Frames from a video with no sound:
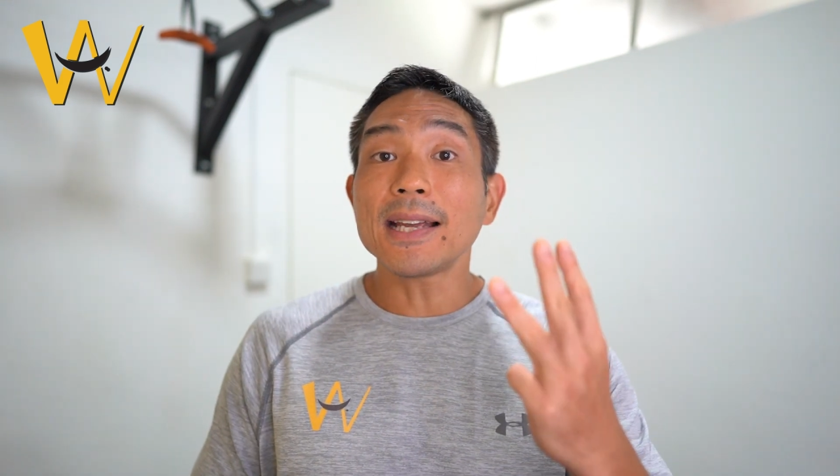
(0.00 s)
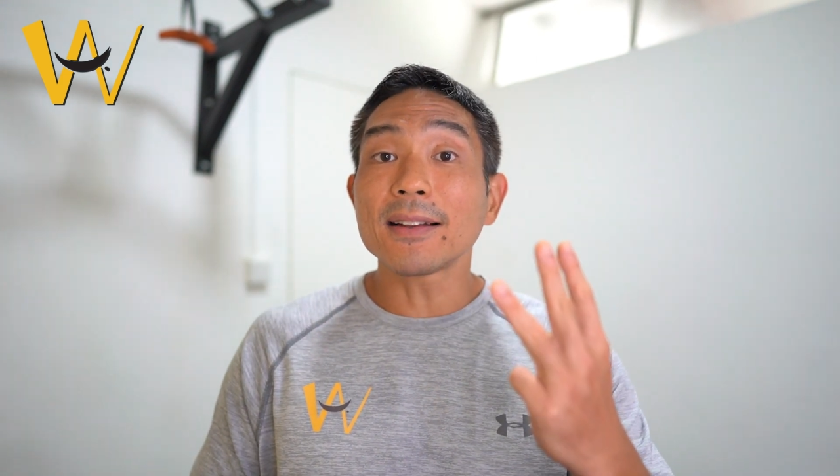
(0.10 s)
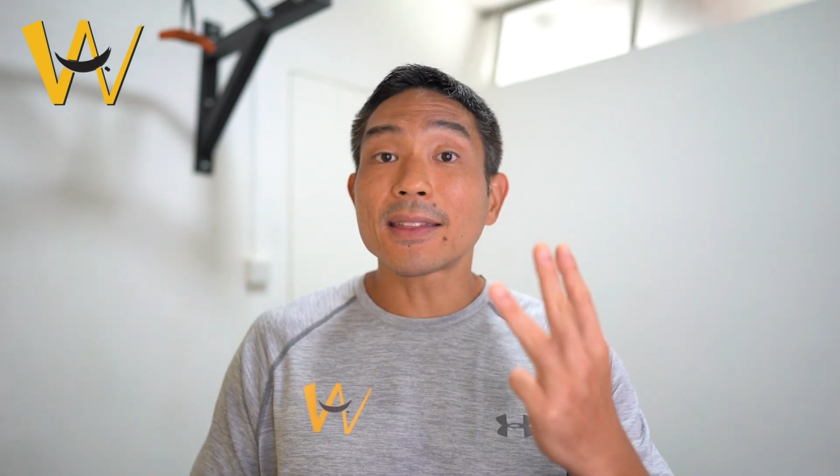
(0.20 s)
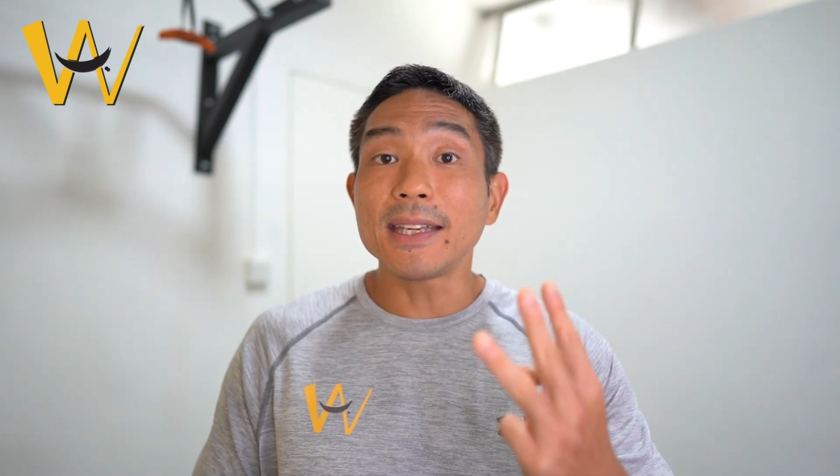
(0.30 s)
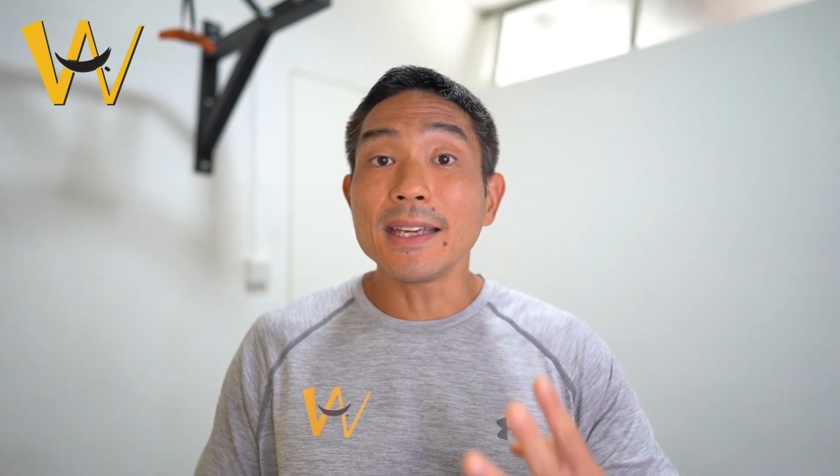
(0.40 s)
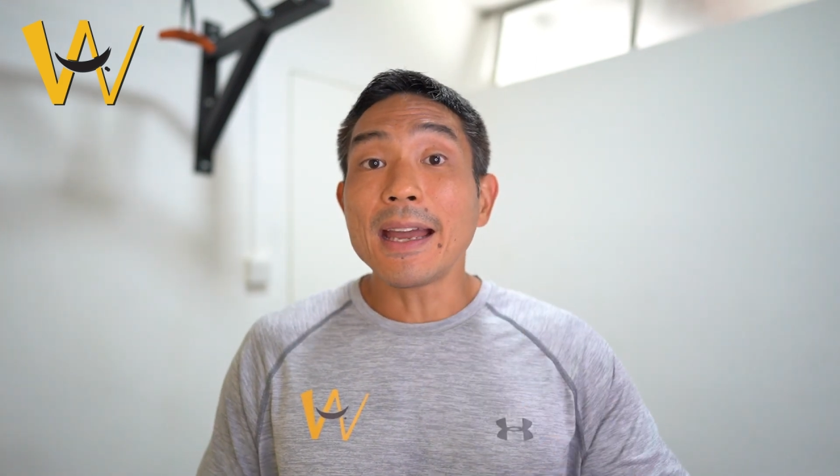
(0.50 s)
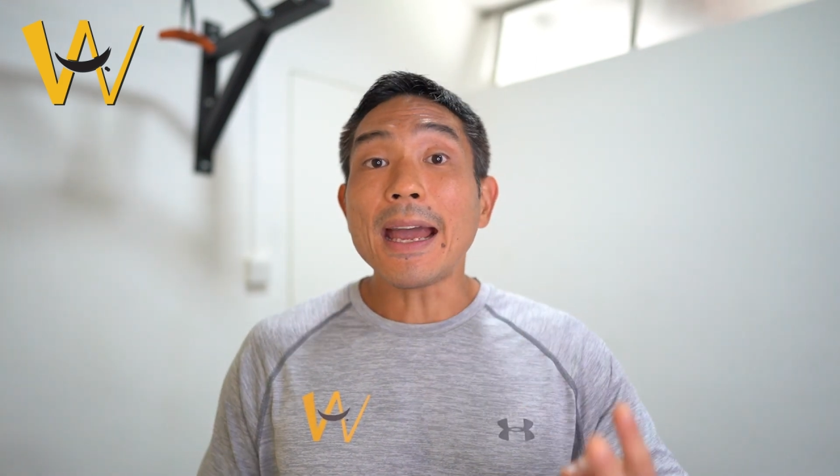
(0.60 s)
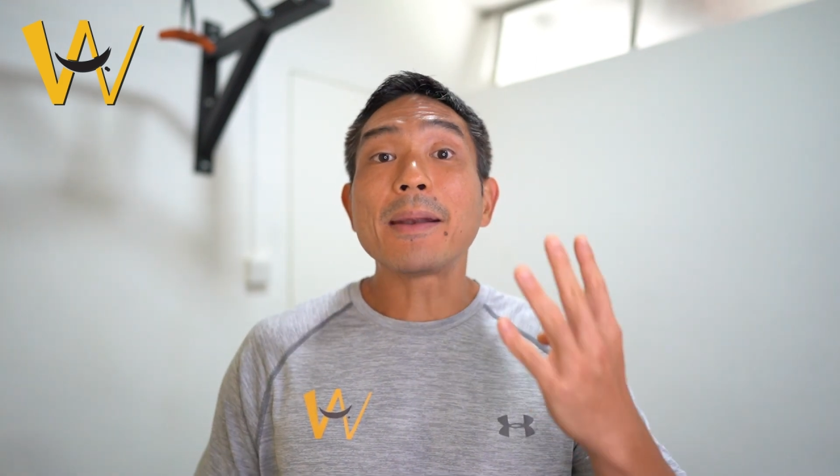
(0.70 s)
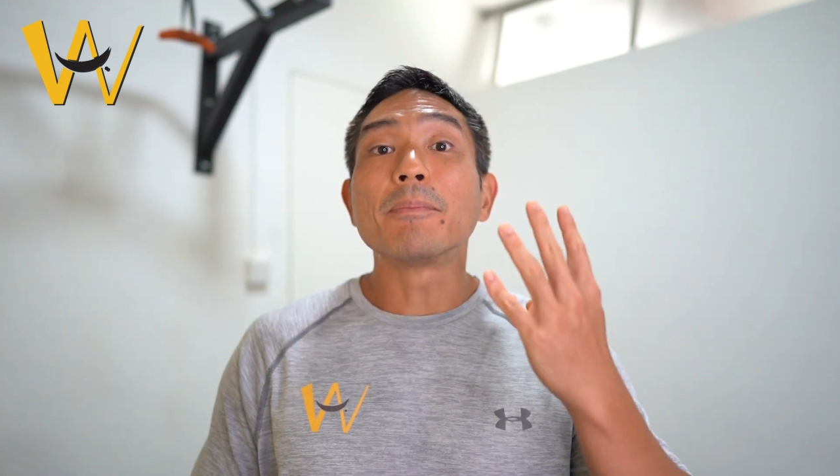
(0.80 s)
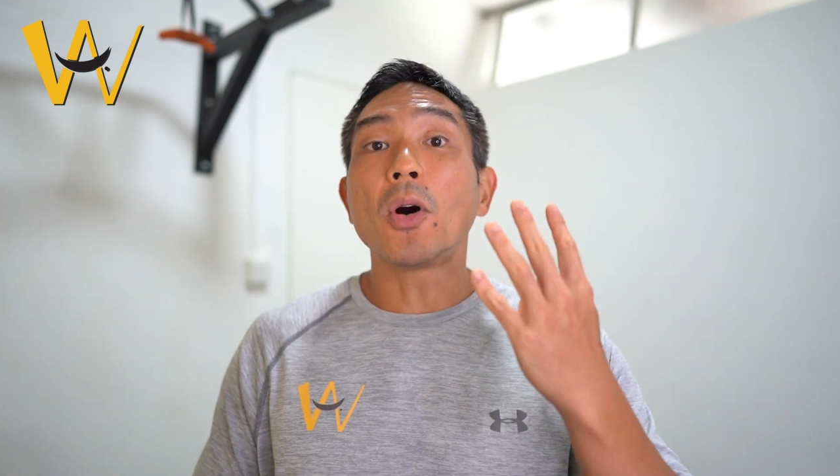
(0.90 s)
healthy,
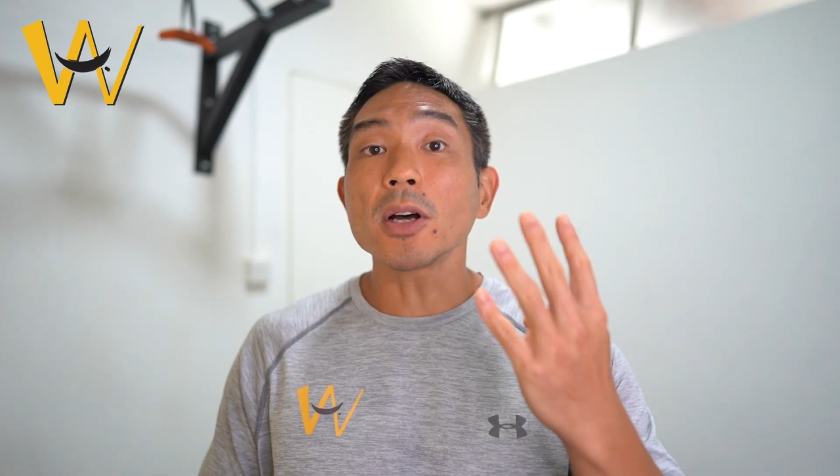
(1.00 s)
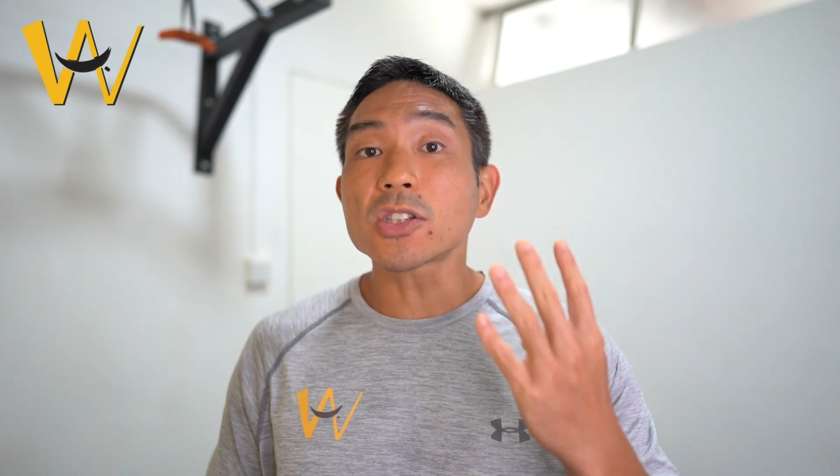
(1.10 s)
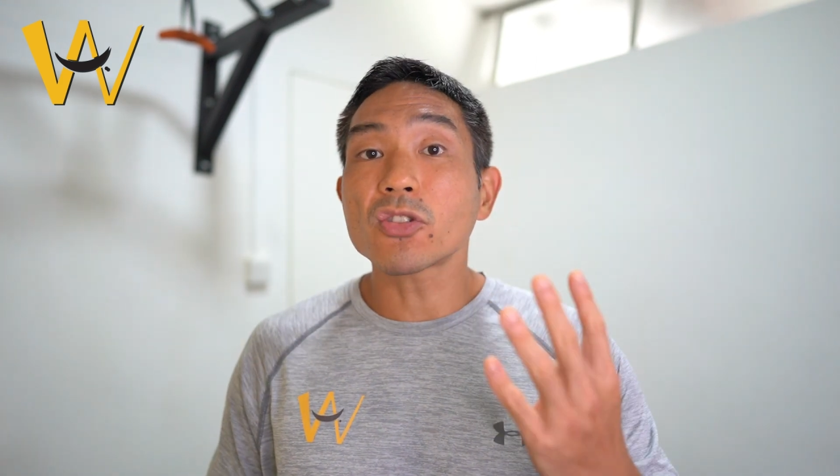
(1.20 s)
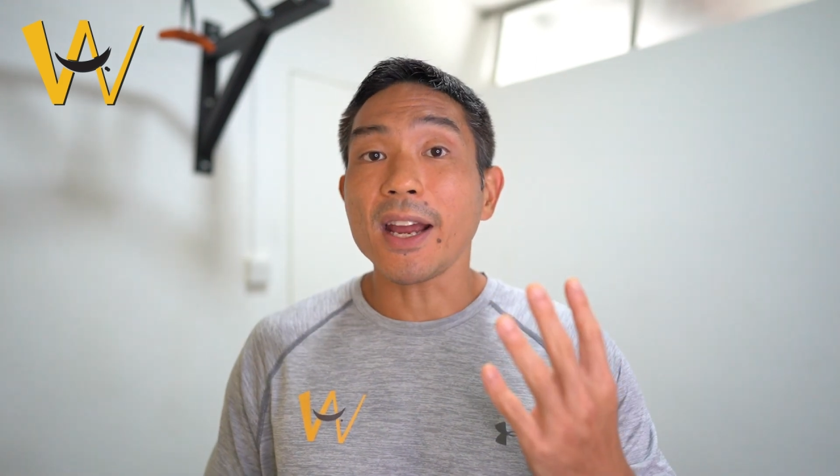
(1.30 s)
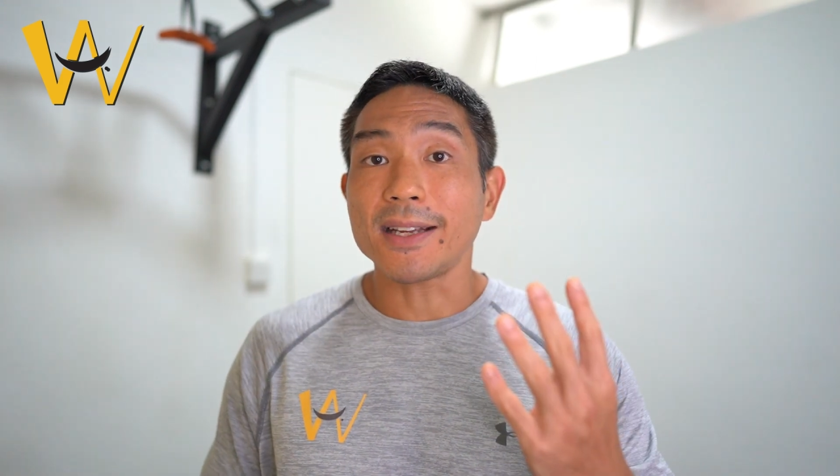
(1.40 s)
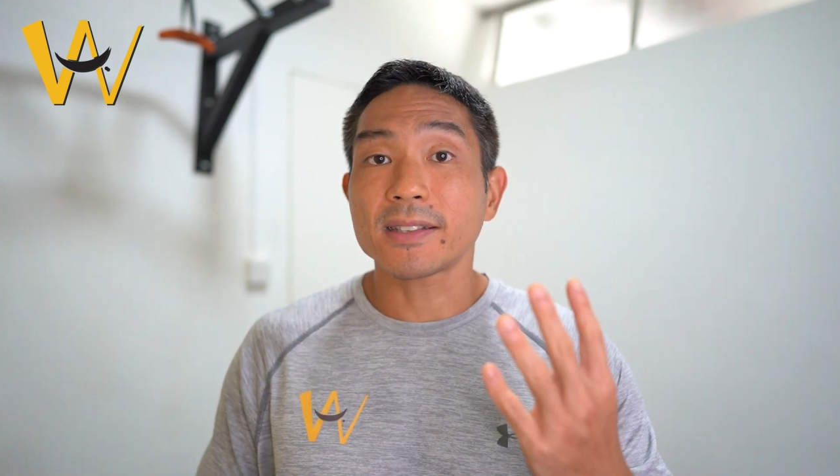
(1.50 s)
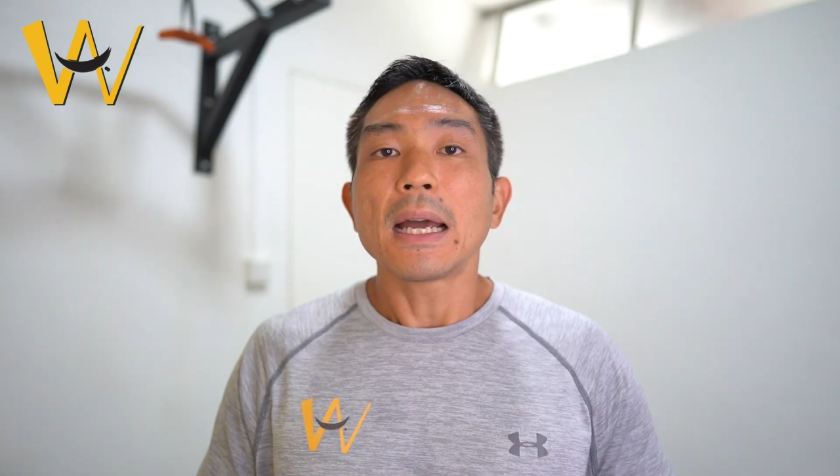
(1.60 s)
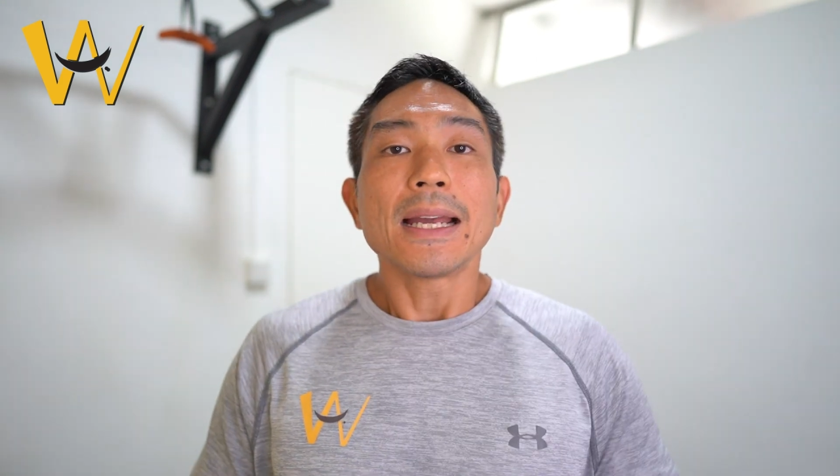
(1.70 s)
and more stressed.